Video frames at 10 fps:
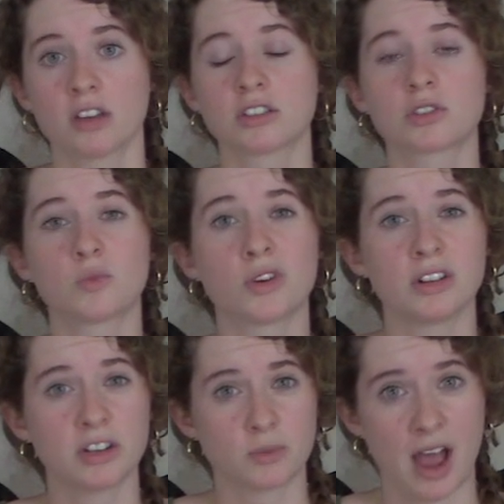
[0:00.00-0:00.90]

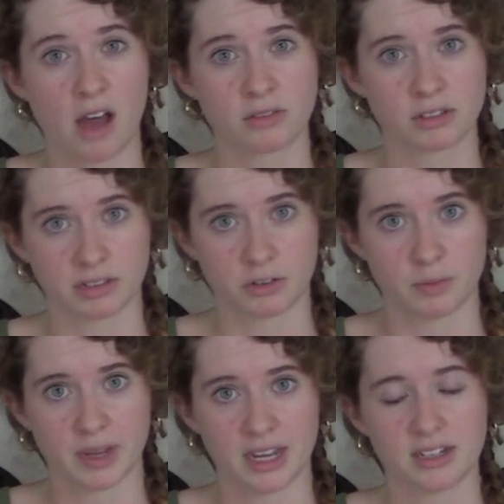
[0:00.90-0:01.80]
Swirl it around a
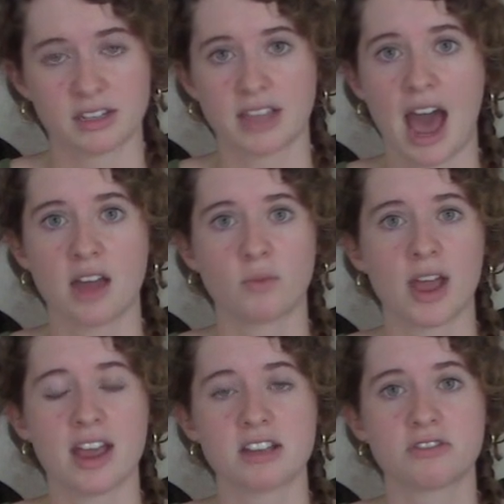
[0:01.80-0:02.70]
little bit. That
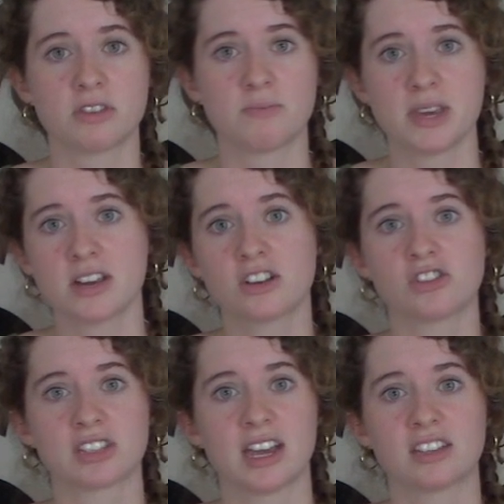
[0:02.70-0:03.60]
way the beer
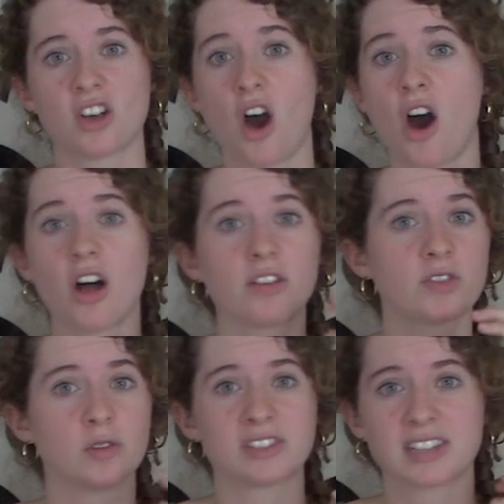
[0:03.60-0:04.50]
just hits all
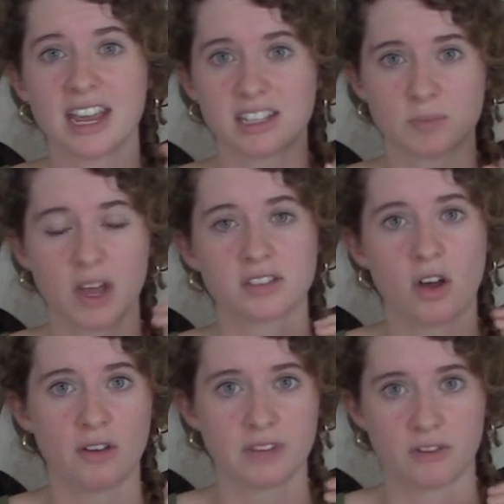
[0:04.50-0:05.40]
of those taste buds,
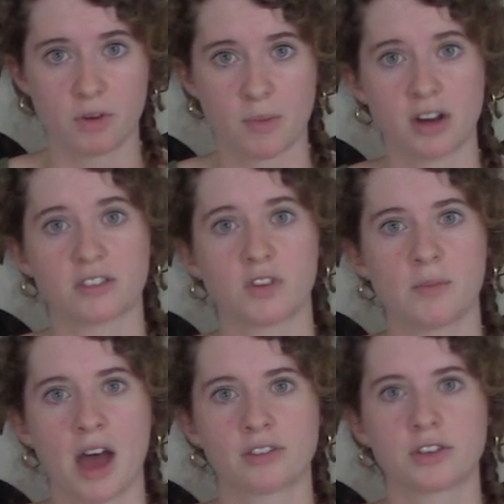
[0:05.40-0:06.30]
all the different parts of
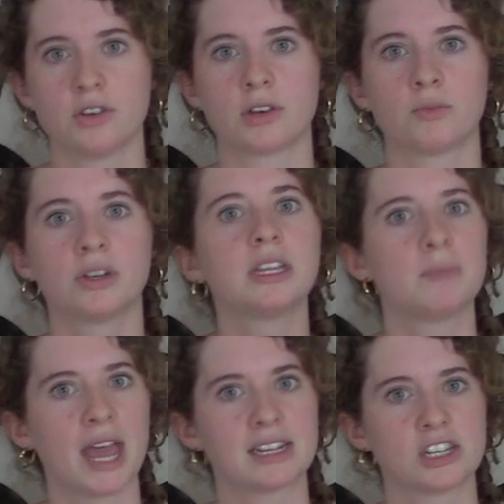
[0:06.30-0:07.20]
your mouth, so you can
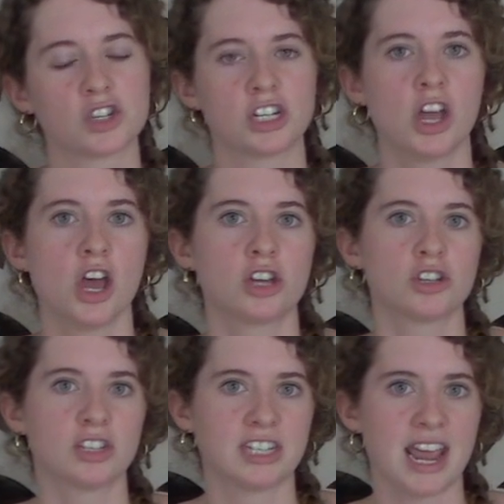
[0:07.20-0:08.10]
really pay attention
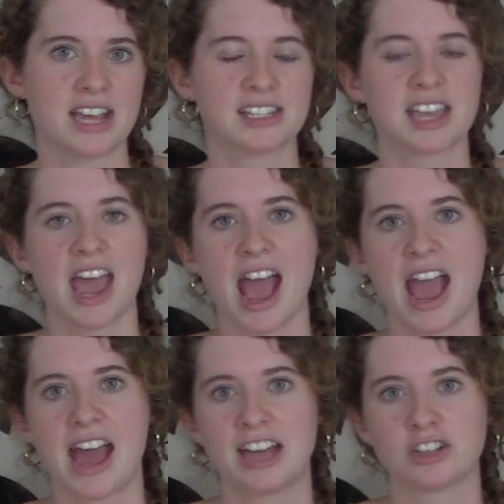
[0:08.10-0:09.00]
to the taste
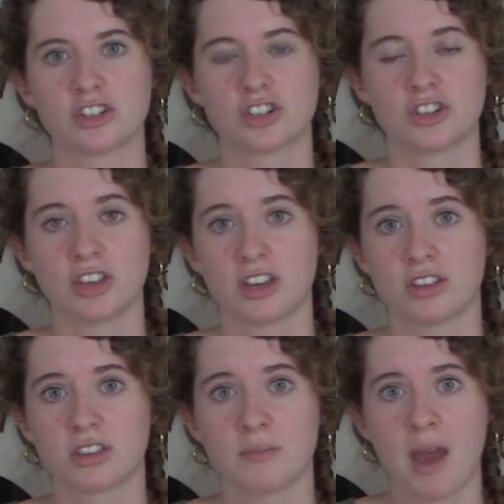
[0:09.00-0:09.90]
and to
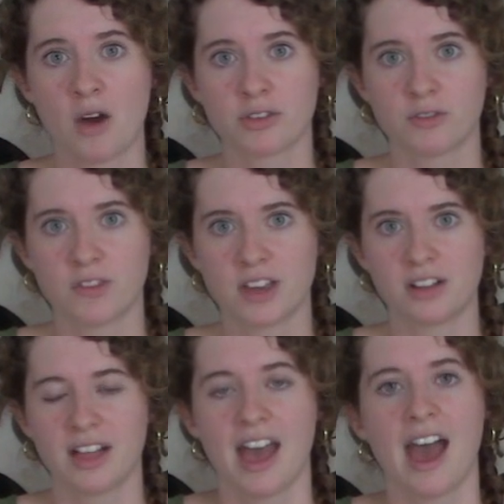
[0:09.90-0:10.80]
the mouth
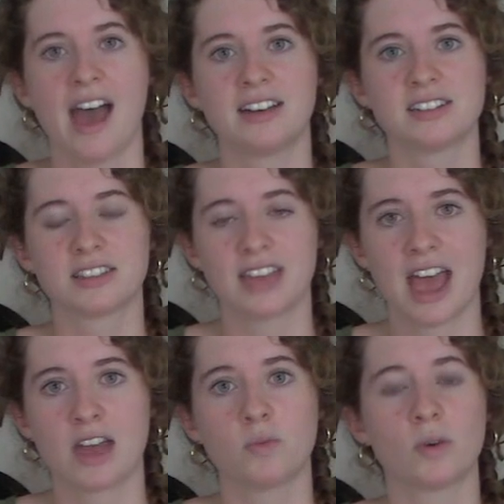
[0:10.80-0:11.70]
feel. And
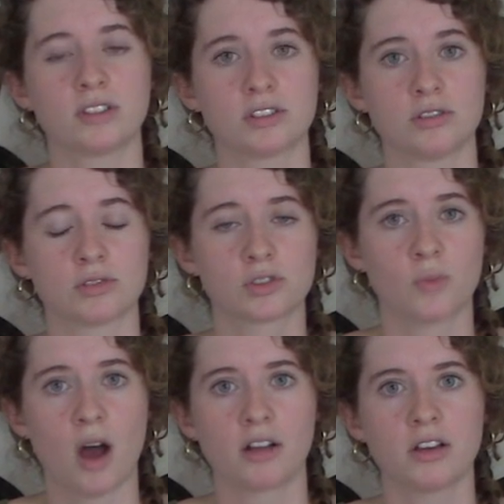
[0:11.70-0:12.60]
then once you
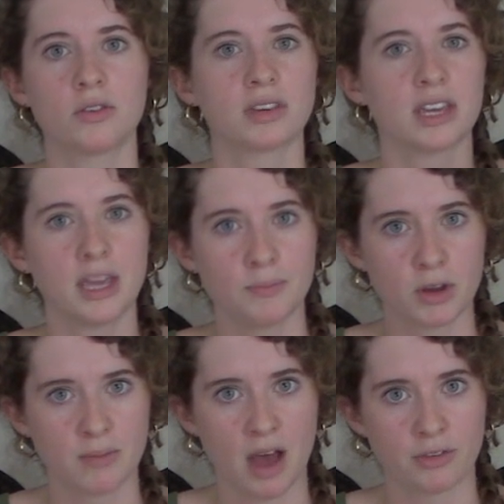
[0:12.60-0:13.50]
swallow, keep
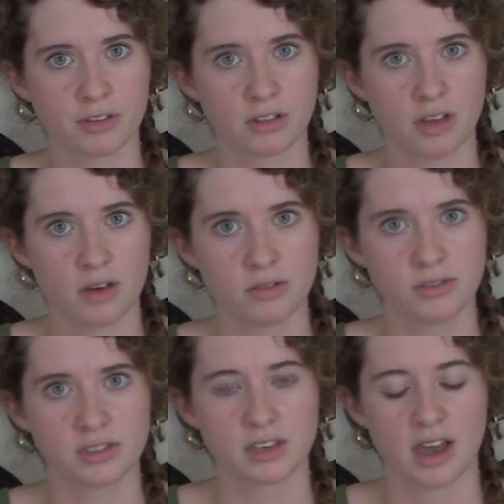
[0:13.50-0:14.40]
your mouth
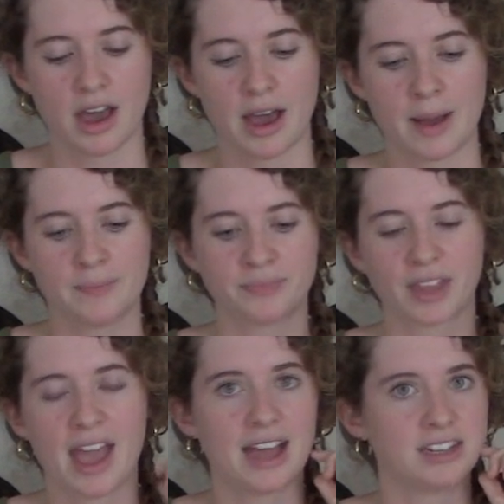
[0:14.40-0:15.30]
closed
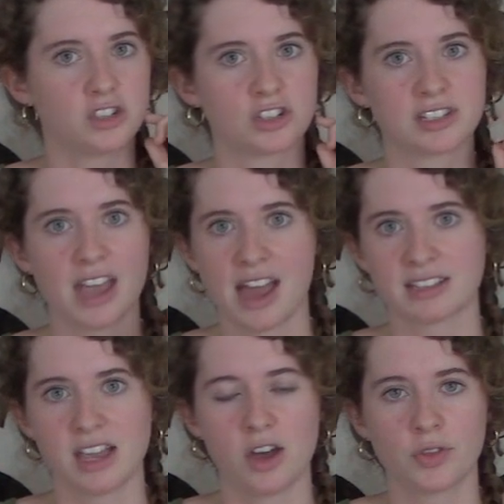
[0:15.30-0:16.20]
and just
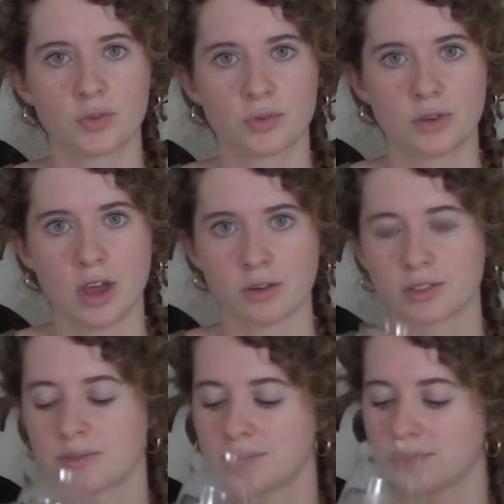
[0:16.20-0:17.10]
exhale through the
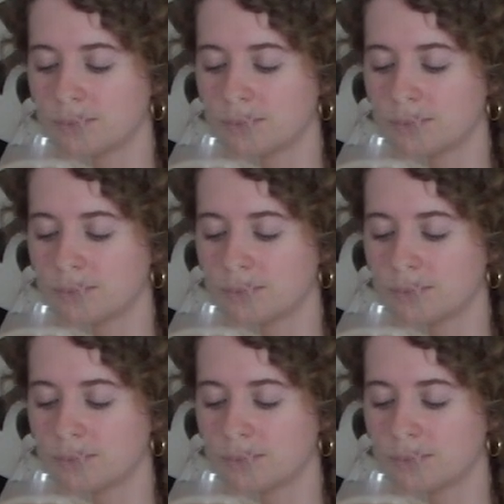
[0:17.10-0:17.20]
nose.